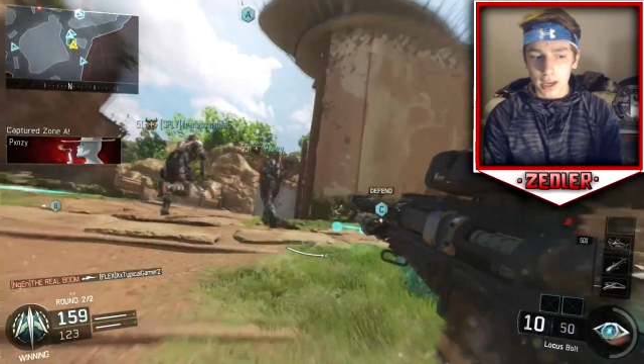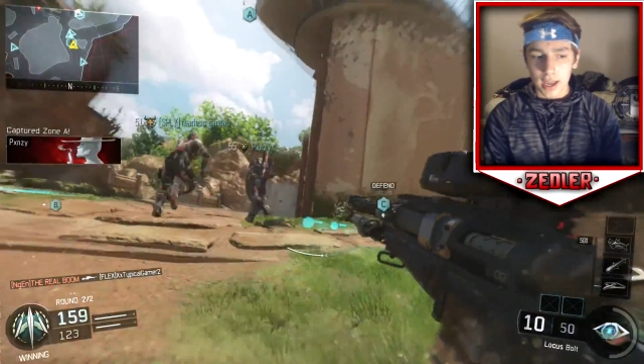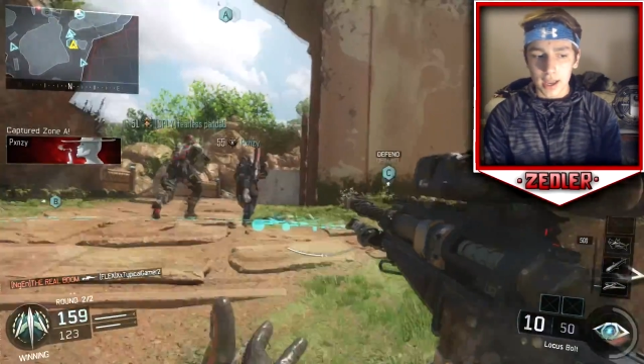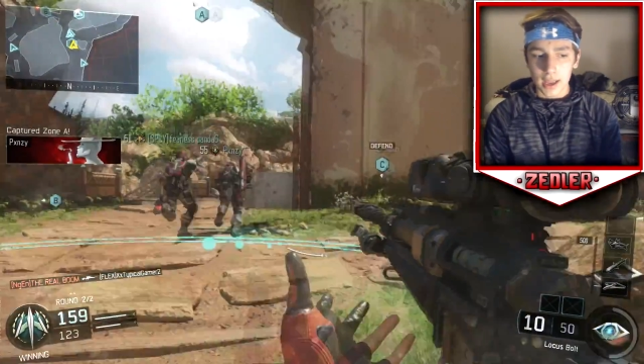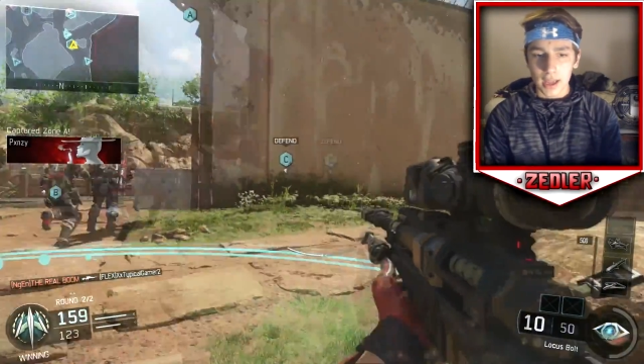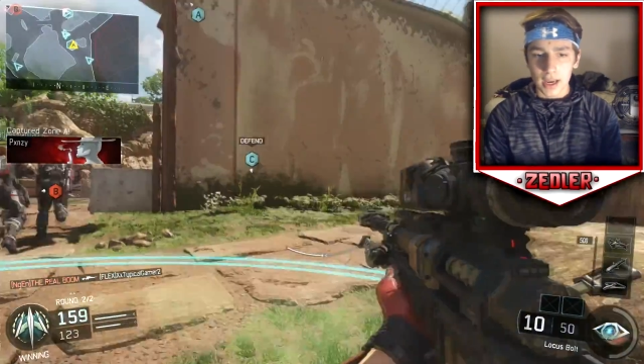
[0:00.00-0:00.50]

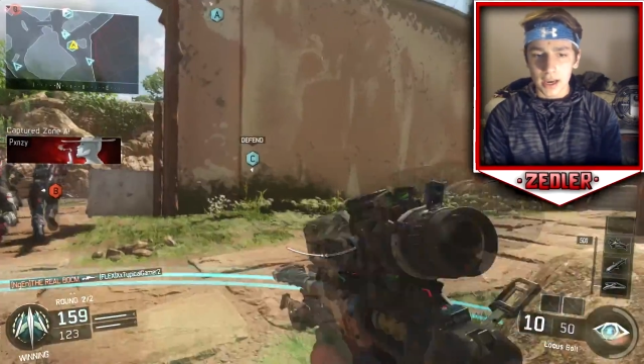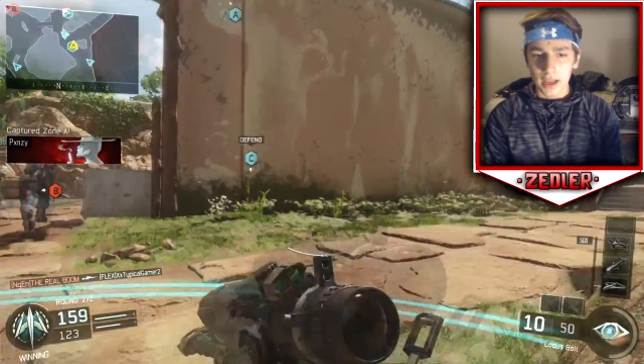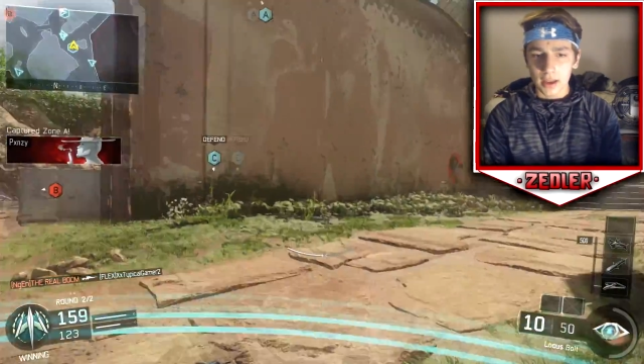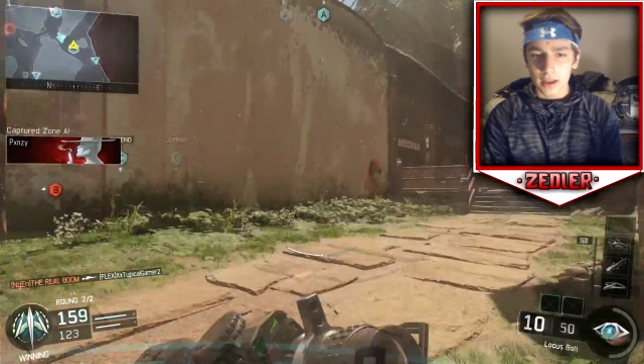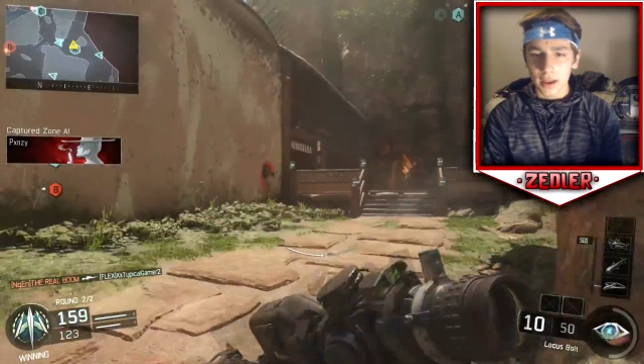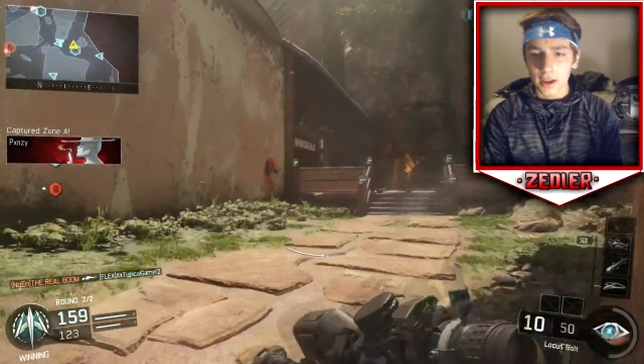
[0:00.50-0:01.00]
and
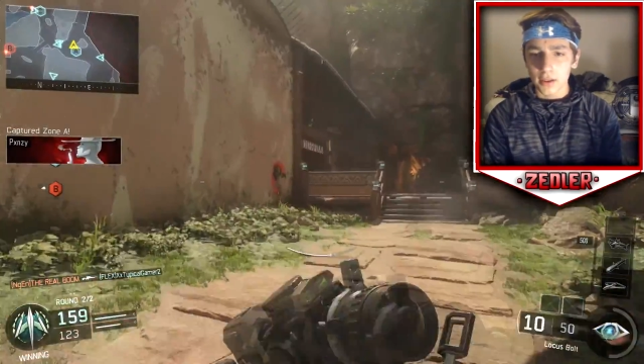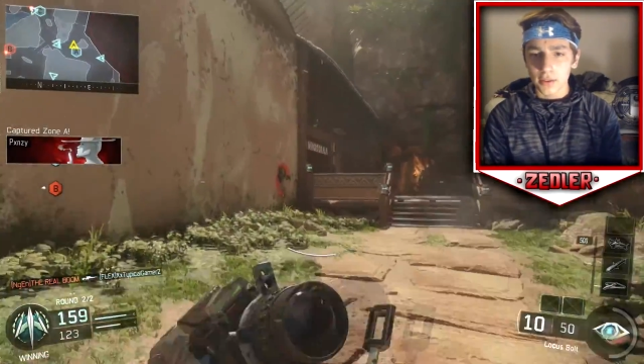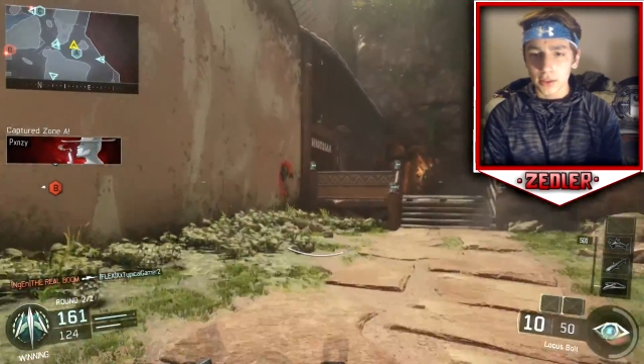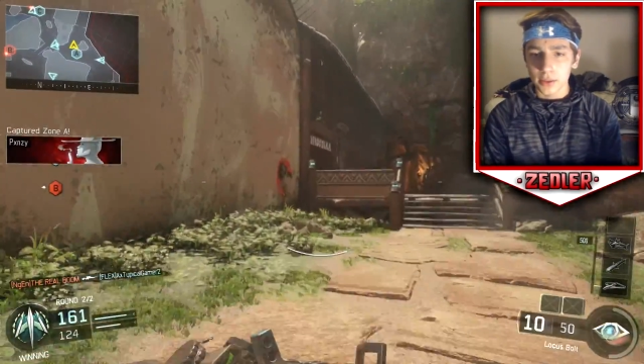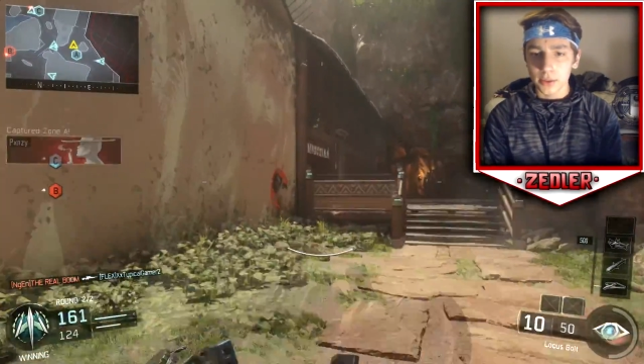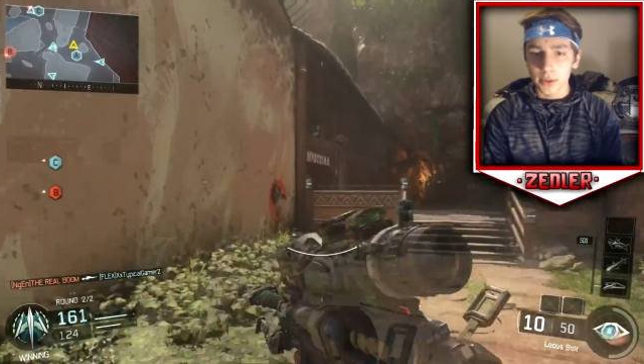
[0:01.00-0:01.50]
it,
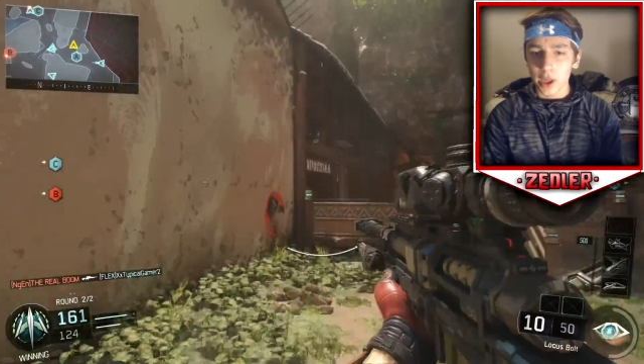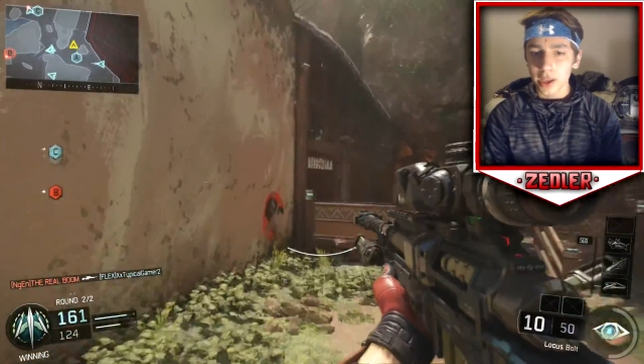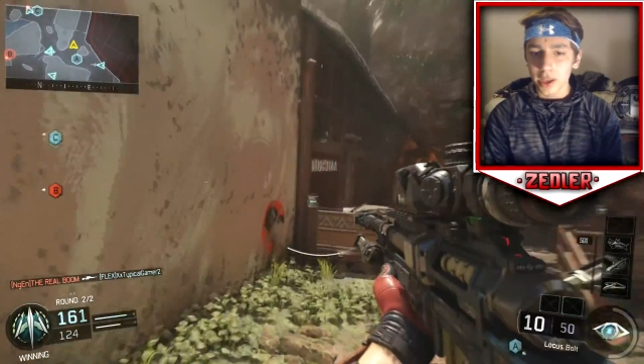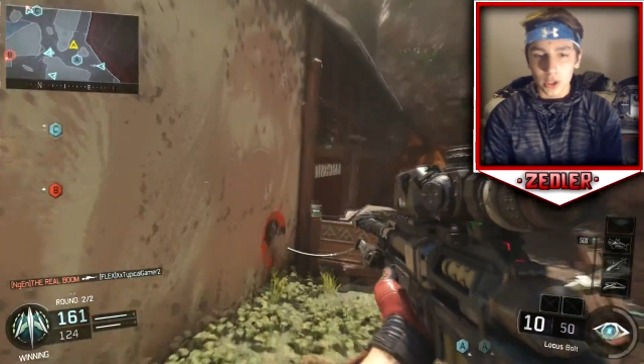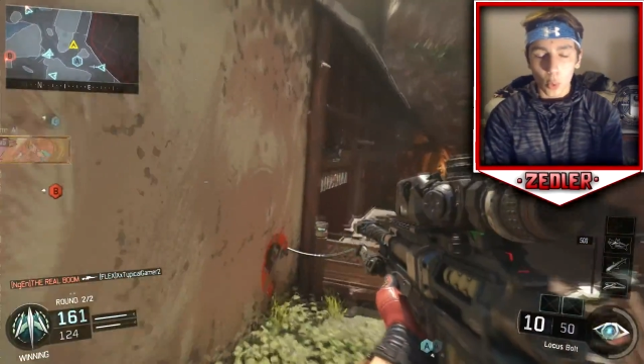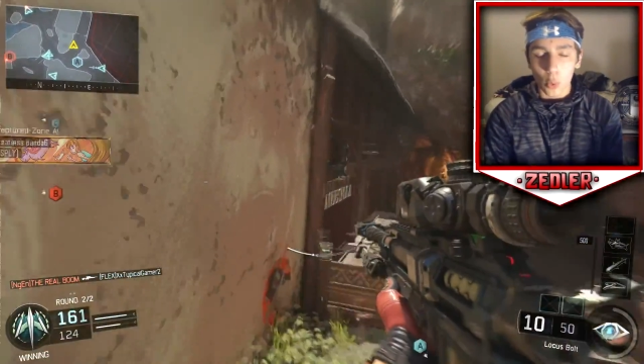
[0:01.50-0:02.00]
they
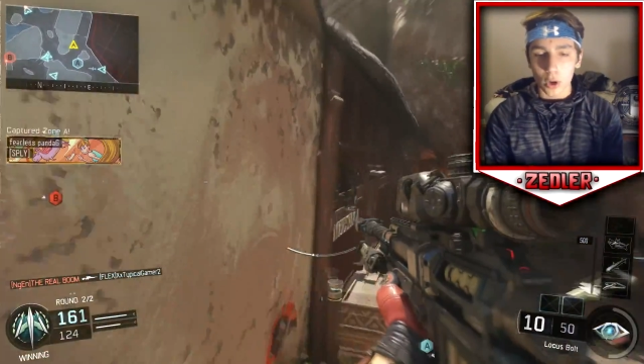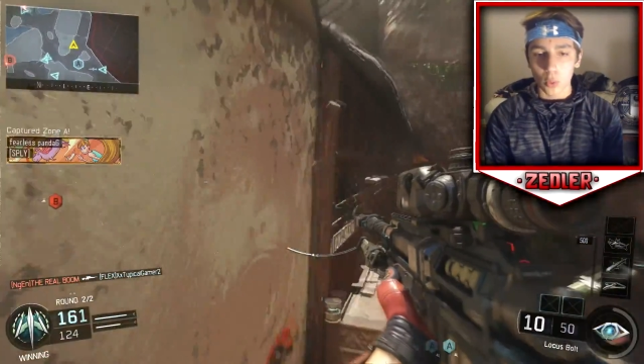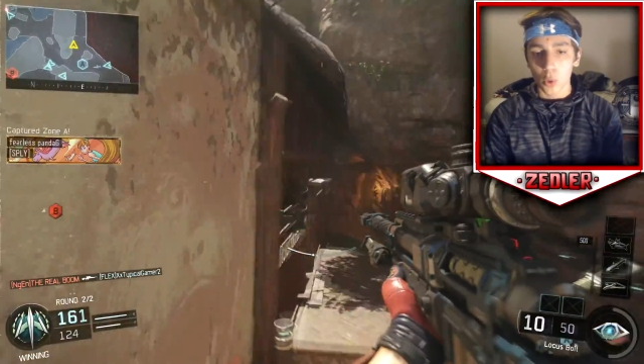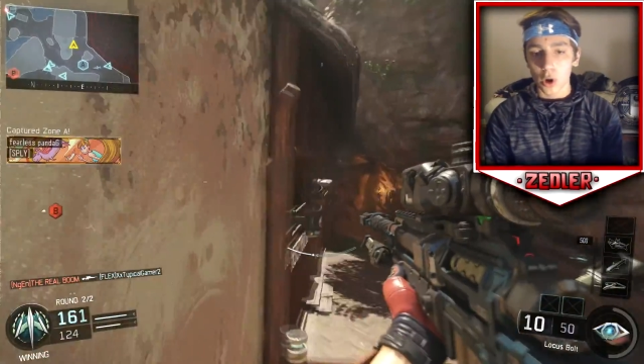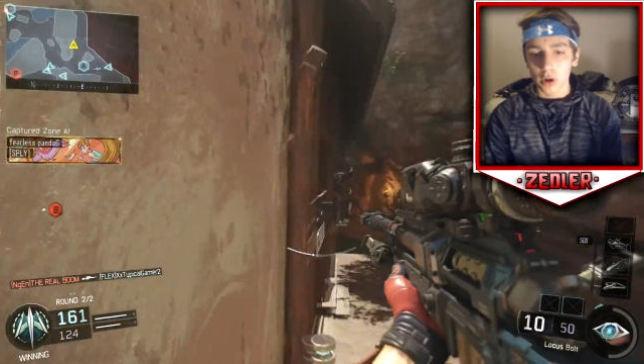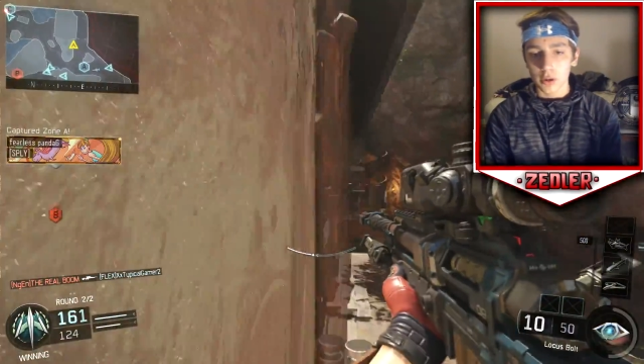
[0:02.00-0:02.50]
don't want to
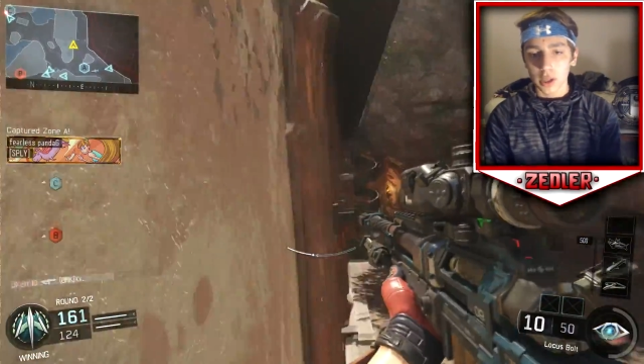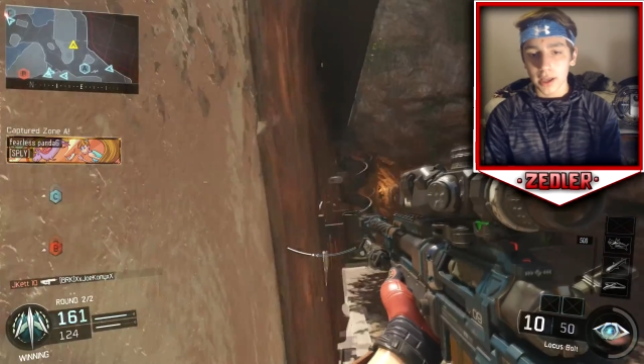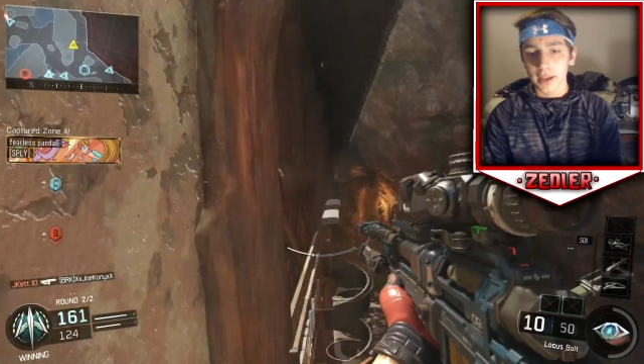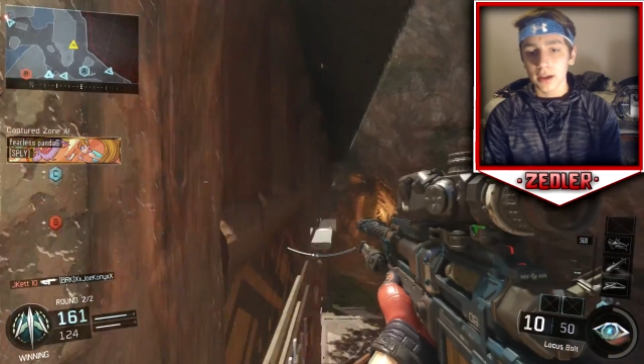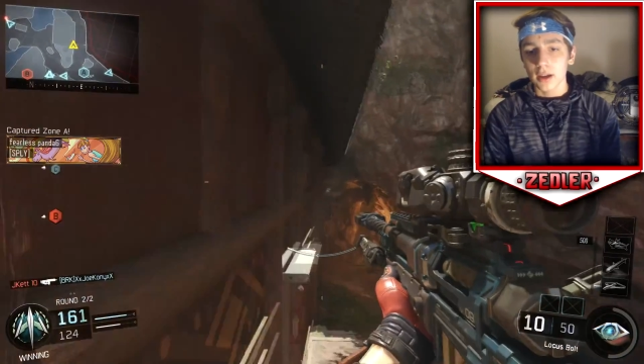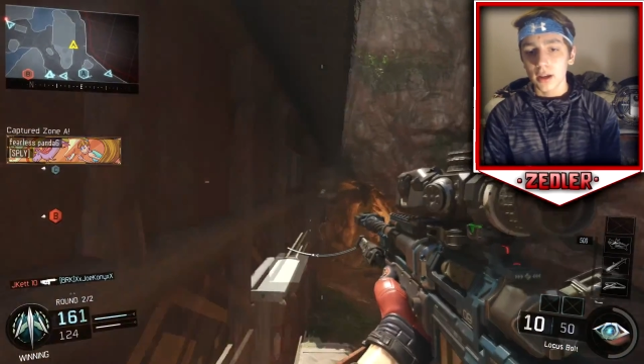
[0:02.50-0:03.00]
work. Like,